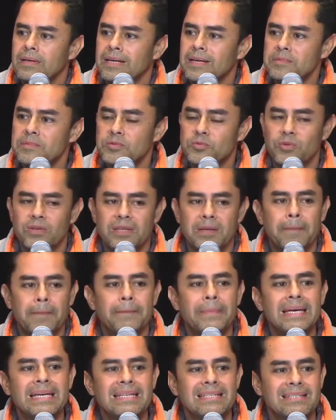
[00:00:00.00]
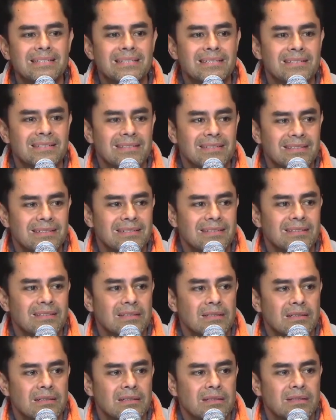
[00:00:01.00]
comes with a peace
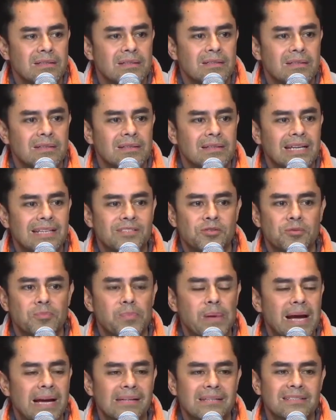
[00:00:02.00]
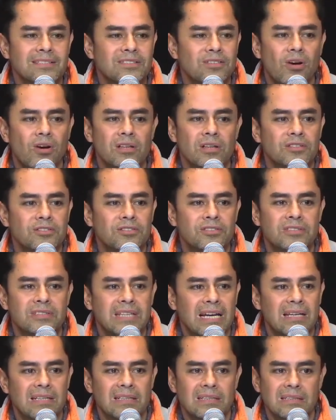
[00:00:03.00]
that surpasses all
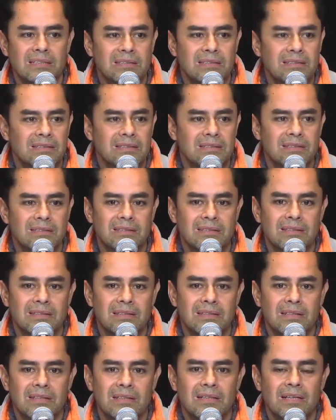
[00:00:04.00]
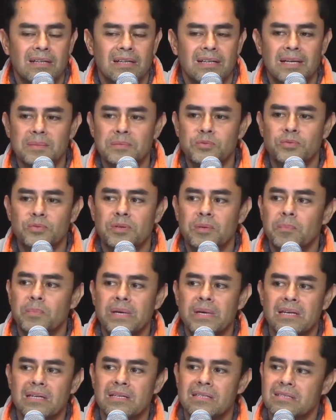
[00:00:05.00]
understanding. Comes with the
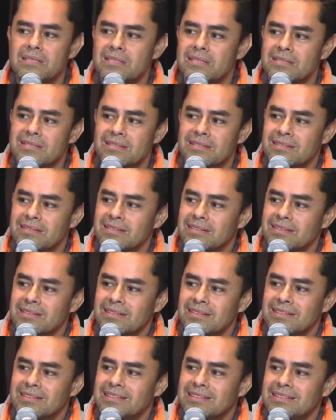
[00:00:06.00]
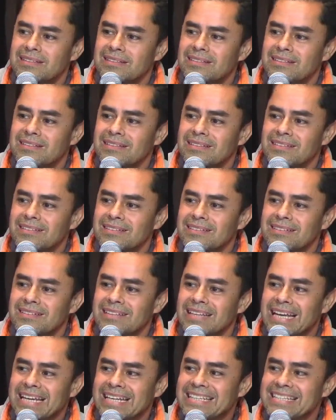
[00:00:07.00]
peace,
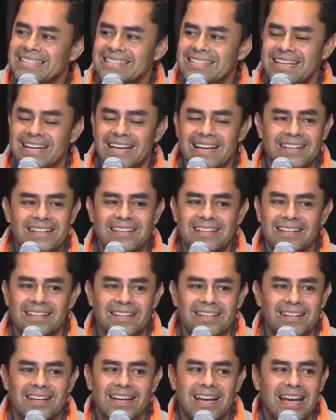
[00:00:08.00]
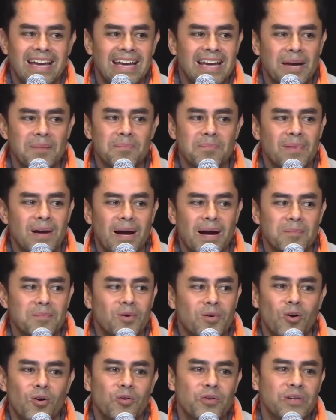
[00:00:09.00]
like he said, hey,
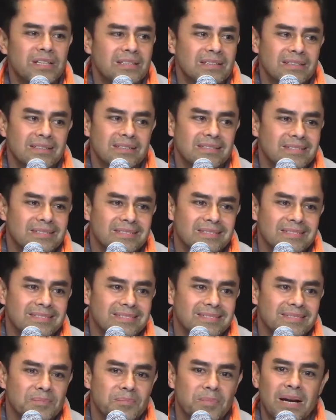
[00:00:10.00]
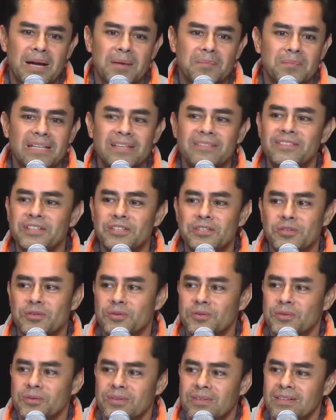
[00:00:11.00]
I'm going, but I'm leaving
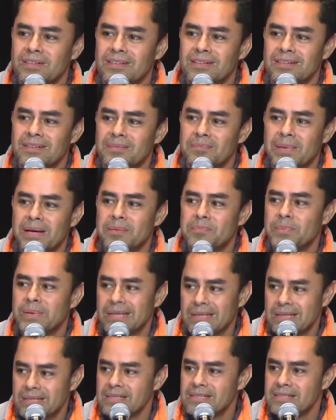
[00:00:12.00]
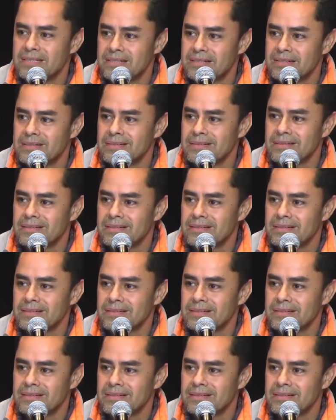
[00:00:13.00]
you my peace.